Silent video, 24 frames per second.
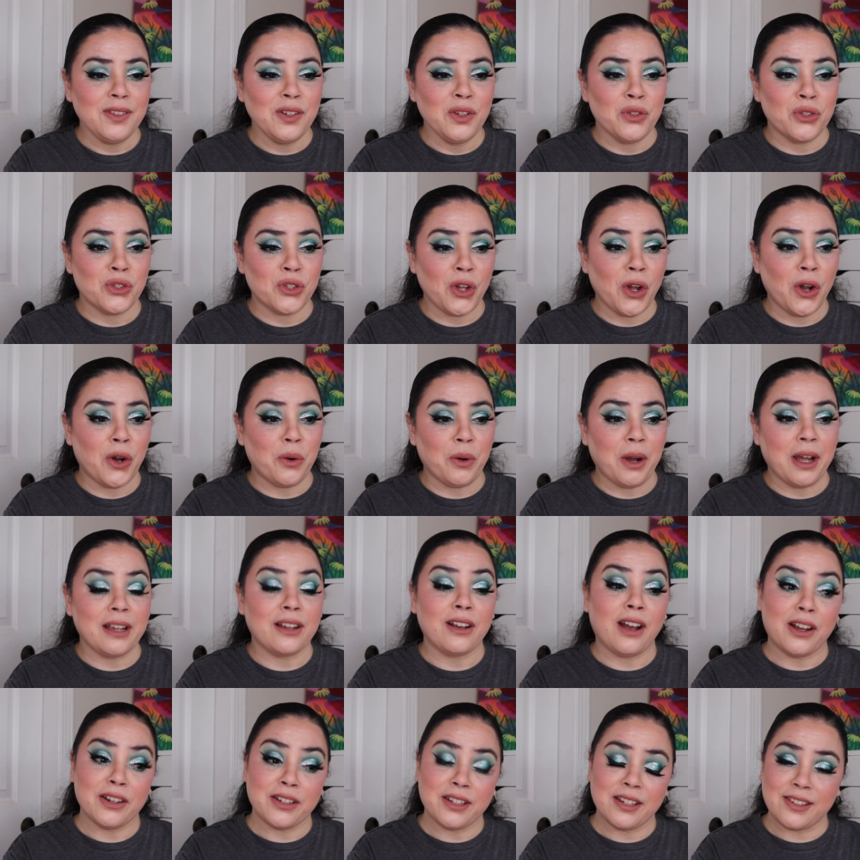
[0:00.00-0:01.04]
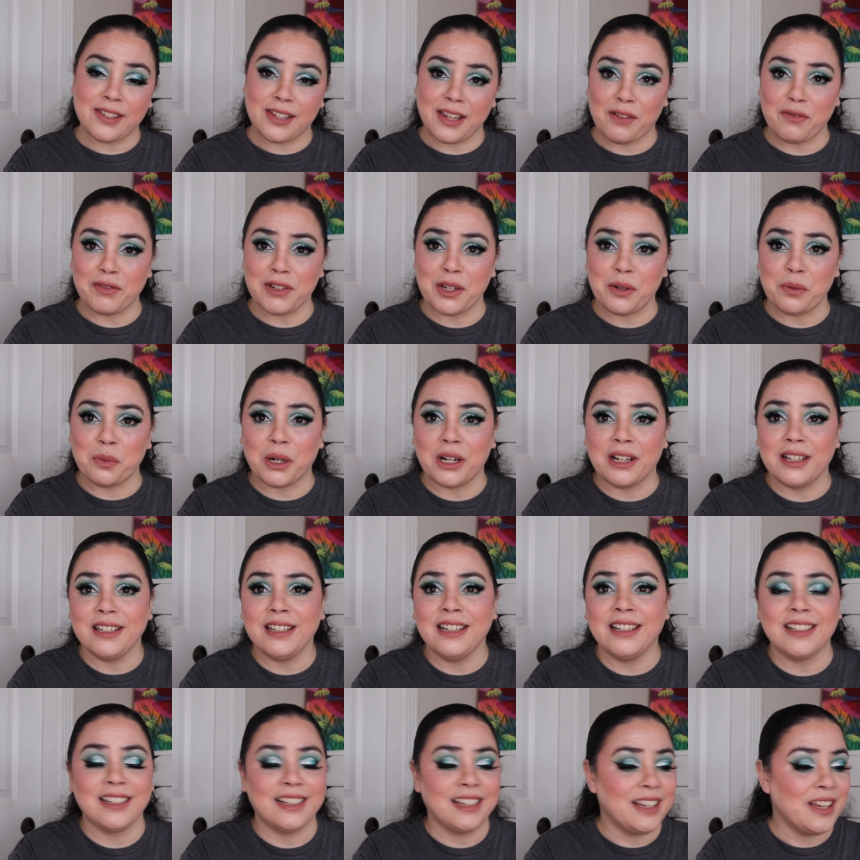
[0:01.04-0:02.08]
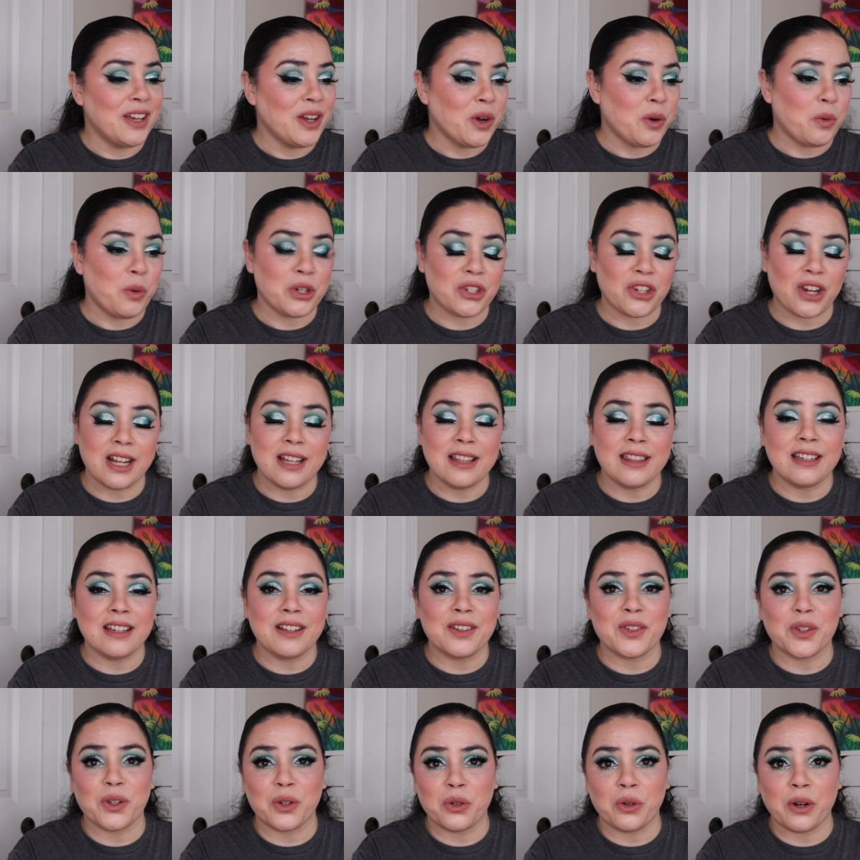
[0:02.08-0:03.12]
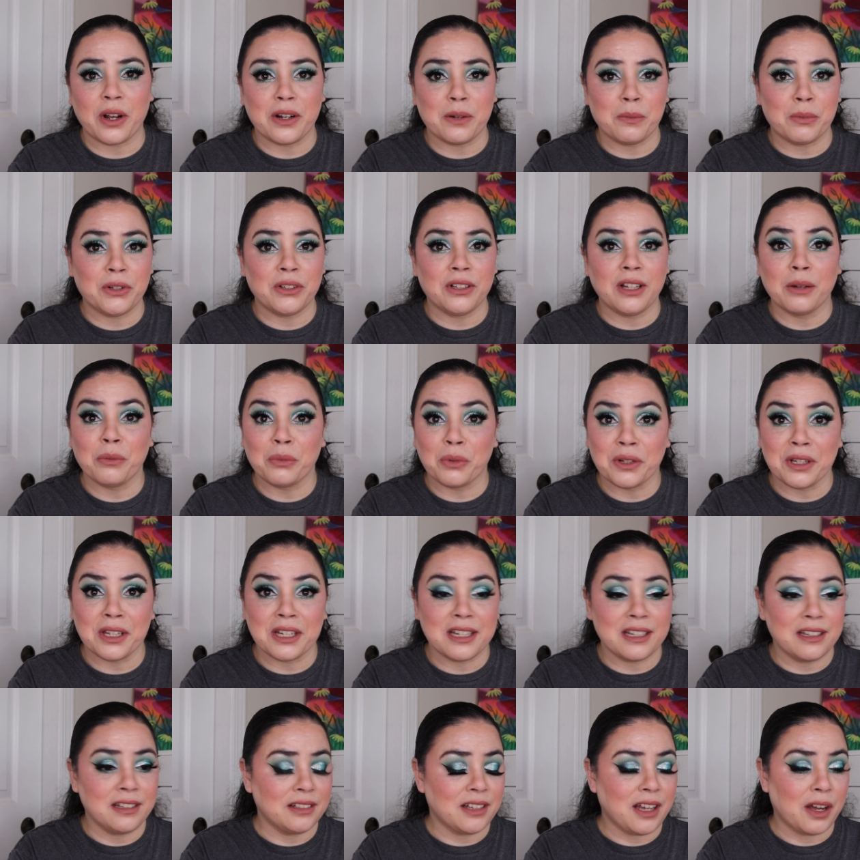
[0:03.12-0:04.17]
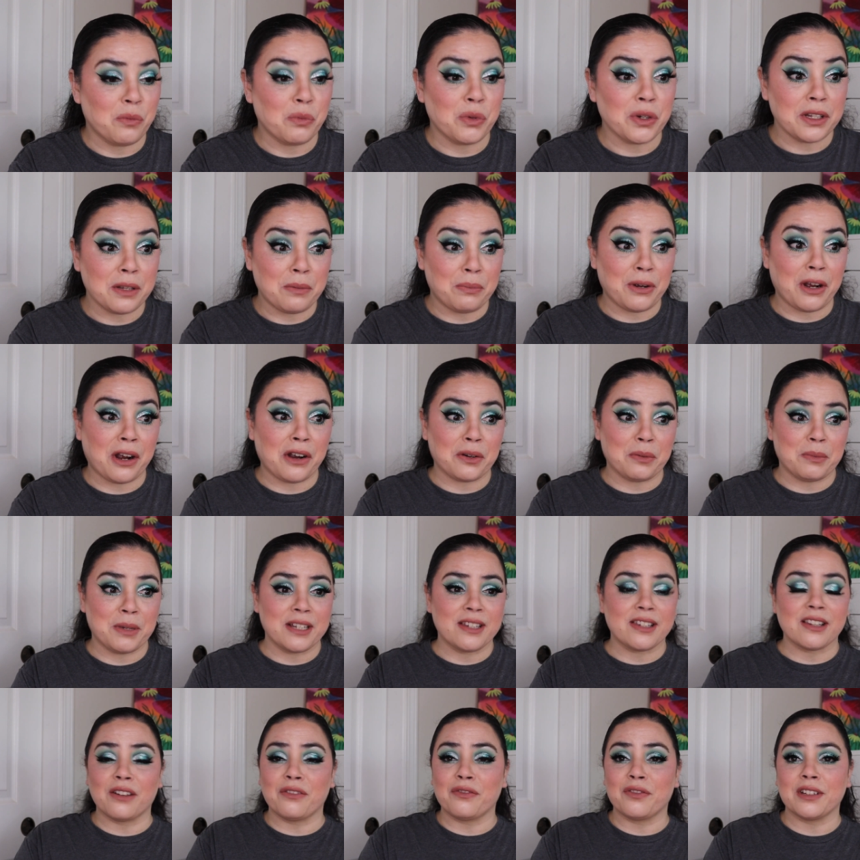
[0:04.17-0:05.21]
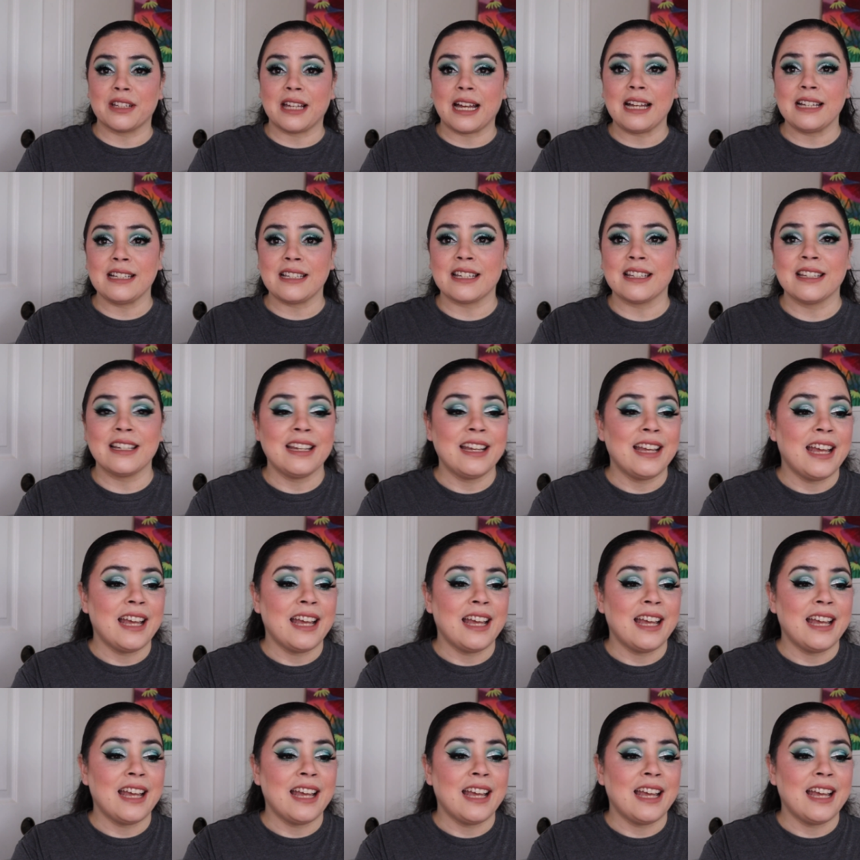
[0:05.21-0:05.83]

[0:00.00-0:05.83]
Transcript: So I got to seventy-one, which I think is incredible. I'm really, I'm really proud of myself for that.